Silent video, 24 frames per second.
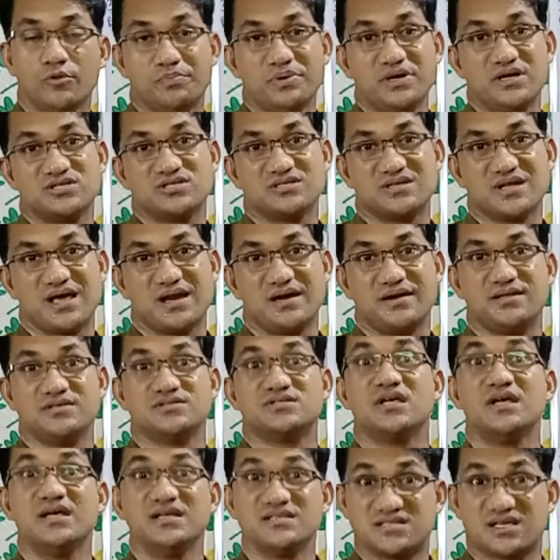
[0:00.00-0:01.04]

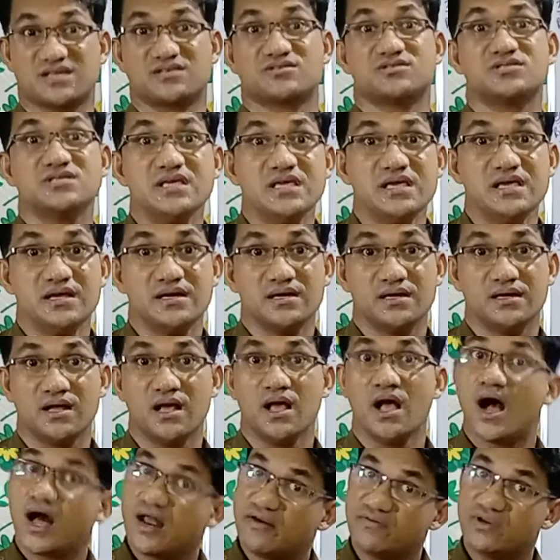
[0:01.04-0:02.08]
personalities succeed,
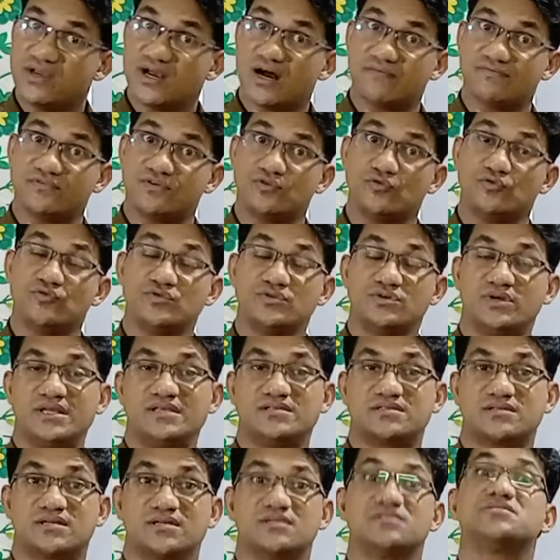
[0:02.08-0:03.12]
and we have to
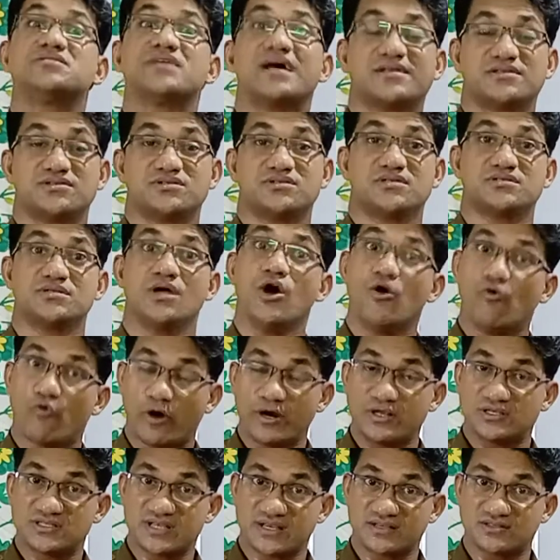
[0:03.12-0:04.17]
discuss success. What
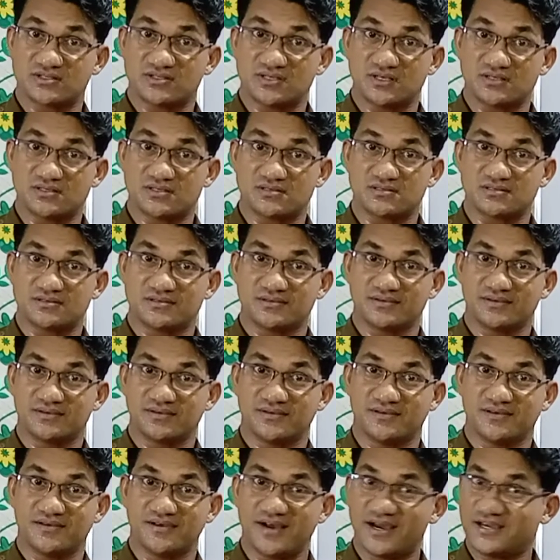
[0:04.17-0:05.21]
is success?
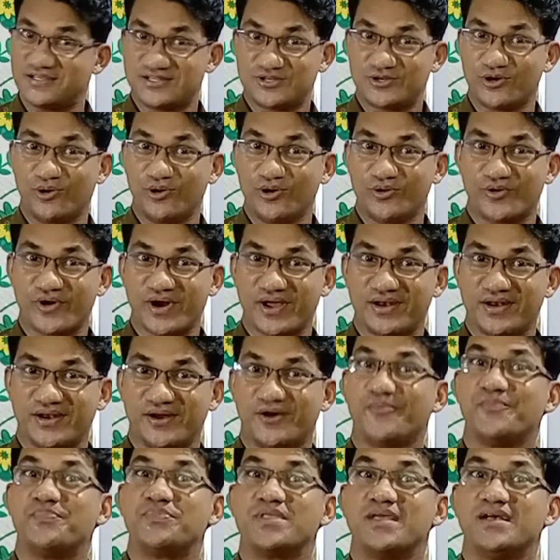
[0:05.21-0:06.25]
I told you right
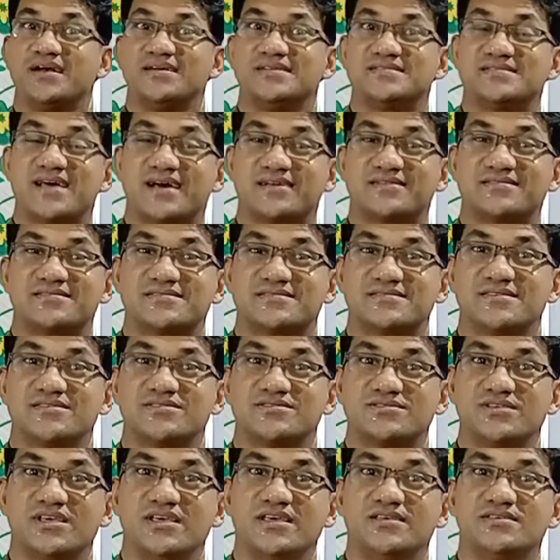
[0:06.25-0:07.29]
now,
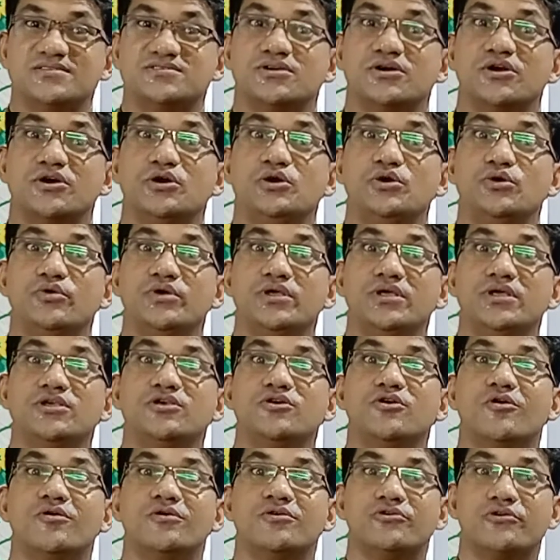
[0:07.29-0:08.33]
success is doing
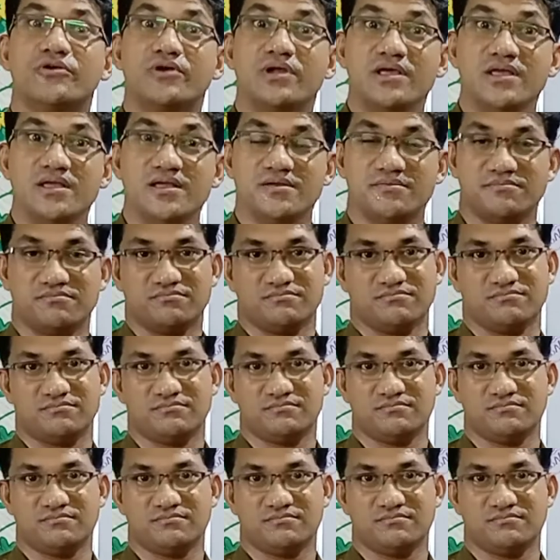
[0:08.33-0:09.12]
your dream.